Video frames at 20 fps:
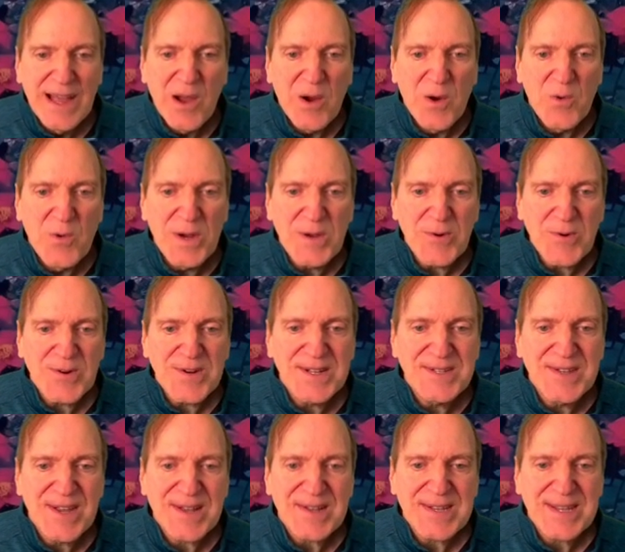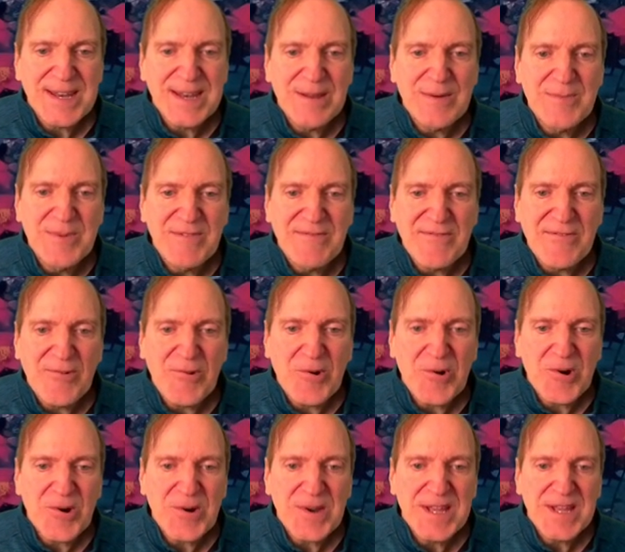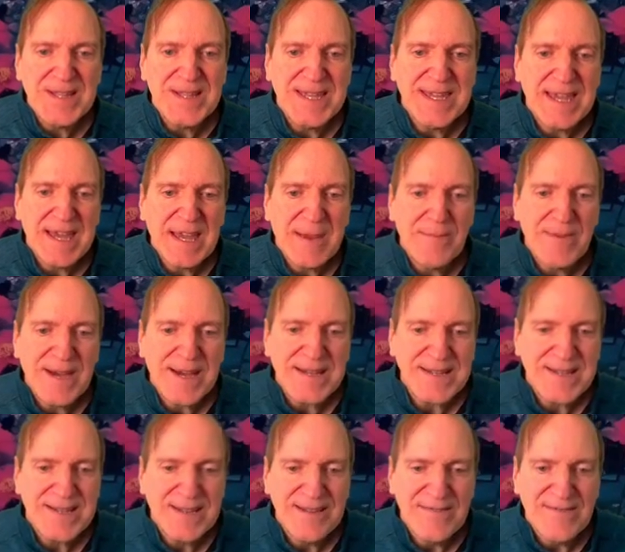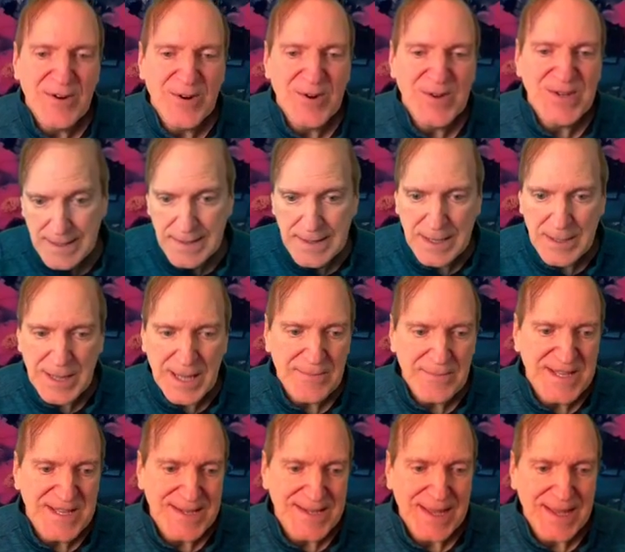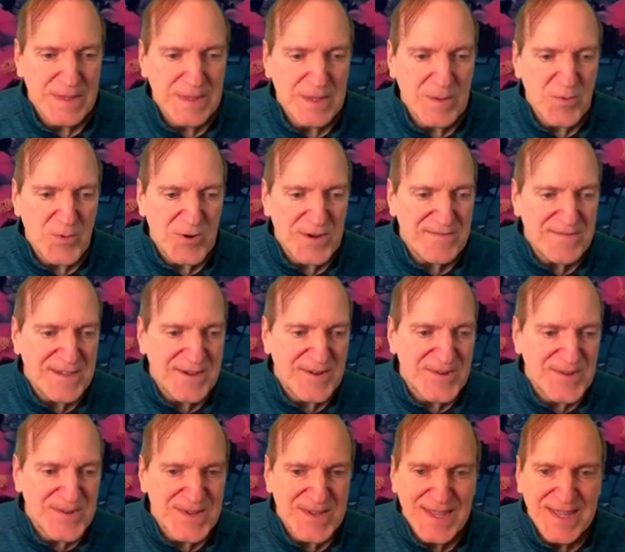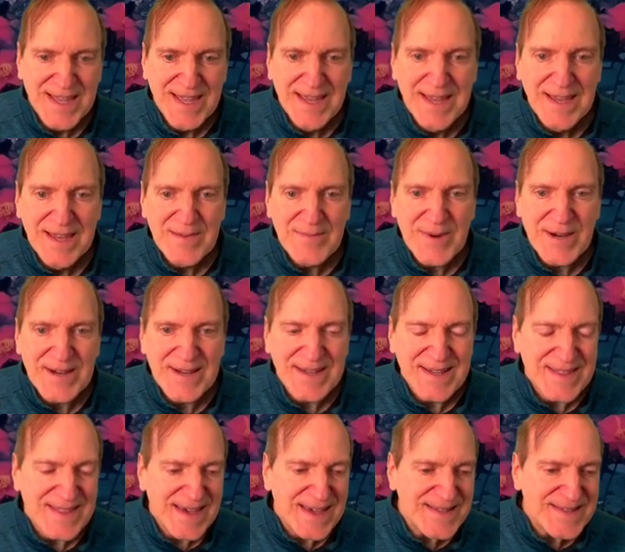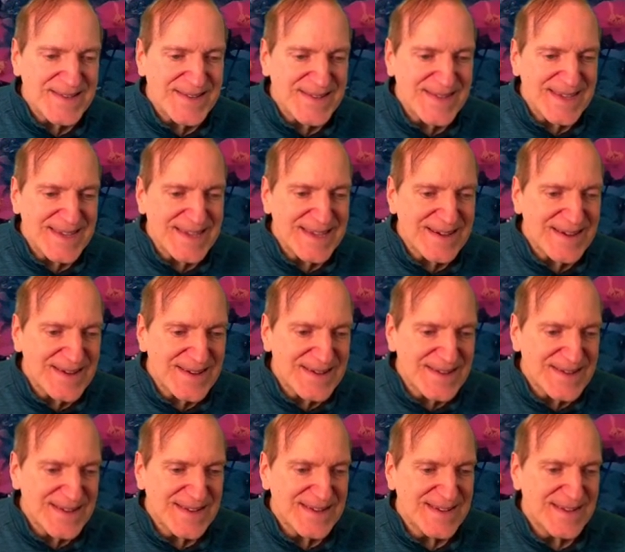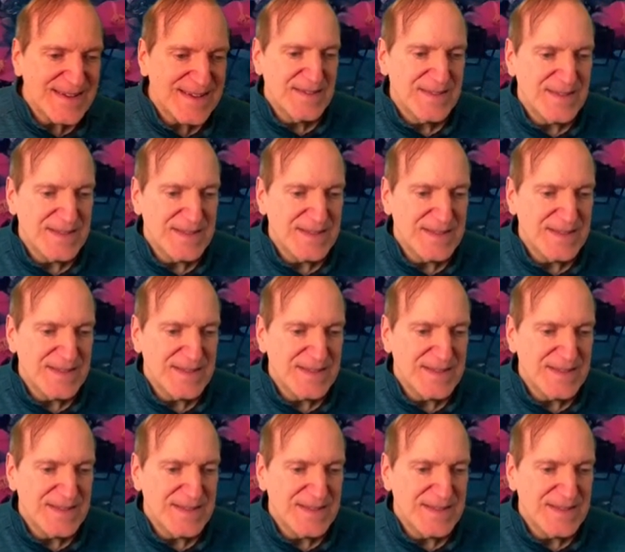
We were adjusting it before in the MX version that let me set the previews, but that's the, uh, the